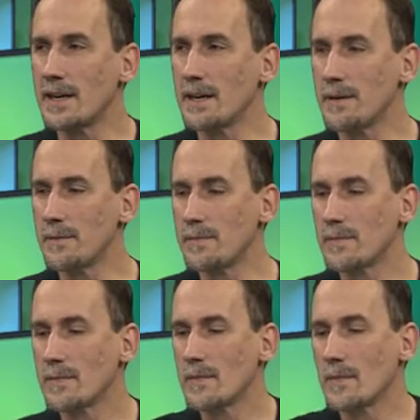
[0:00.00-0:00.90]
um,
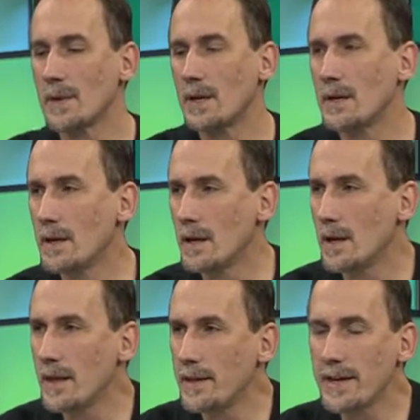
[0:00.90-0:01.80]

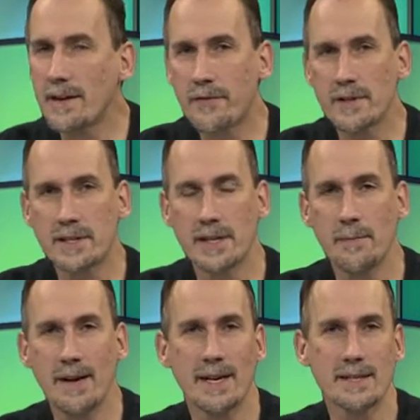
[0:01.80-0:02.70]
yeah. the inference yeah, for the
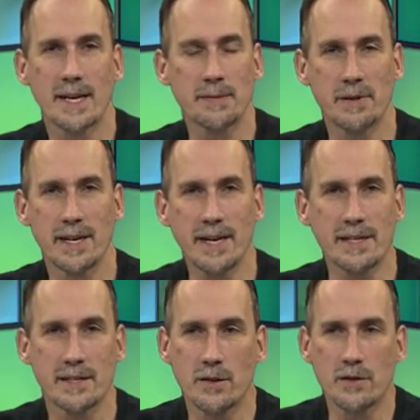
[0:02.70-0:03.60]
absolutely. best
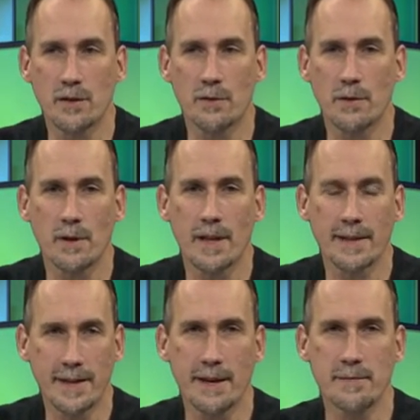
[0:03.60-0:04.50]
explanation. Those are
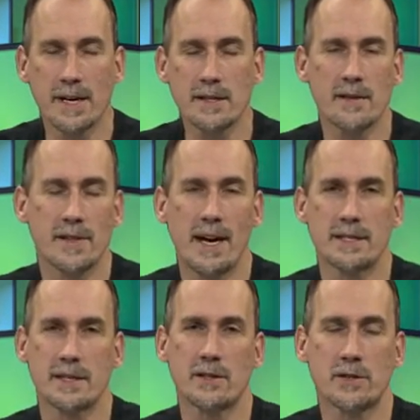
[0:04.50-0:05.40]
the abductive
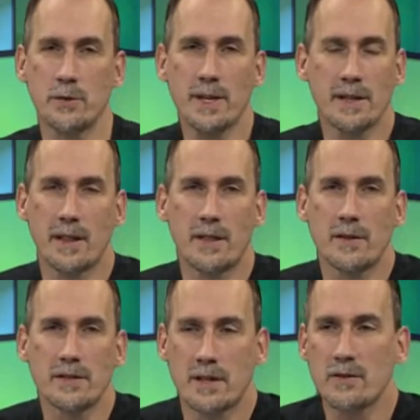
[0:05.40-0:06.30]
logic. There's three.
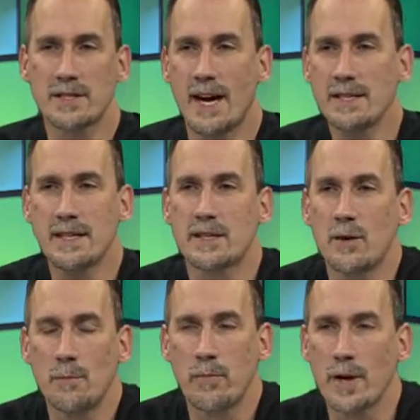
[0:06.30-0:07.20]
Those, those logics
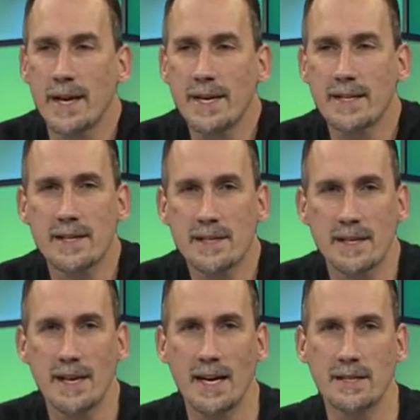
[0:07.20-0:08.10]
don't break. It's just
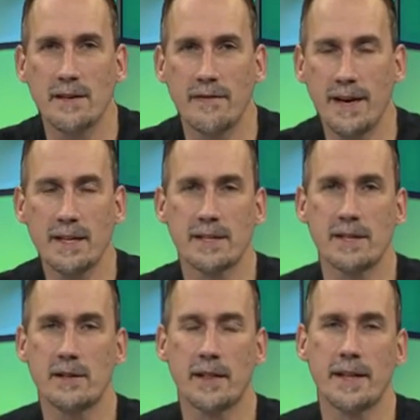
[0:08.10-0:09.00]
the cause and effect is
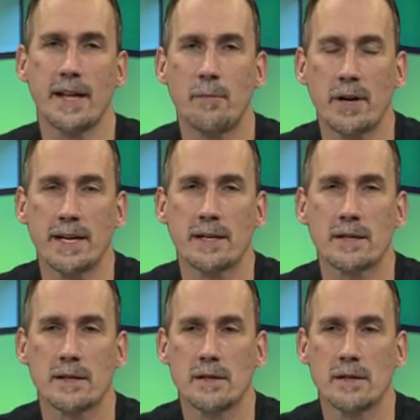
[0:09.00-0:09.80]
the only thing that breaks. Yeah, and